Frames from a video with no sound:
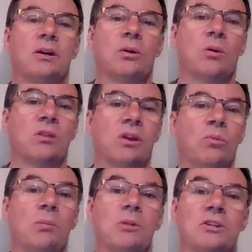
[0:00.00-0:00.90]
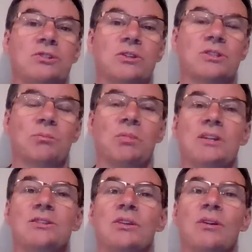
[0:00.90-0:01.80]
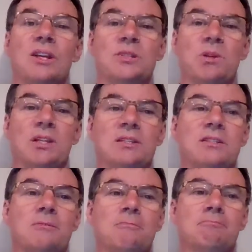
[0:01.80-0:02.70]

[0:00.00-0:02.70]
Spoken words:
or that women should submit to their husbands.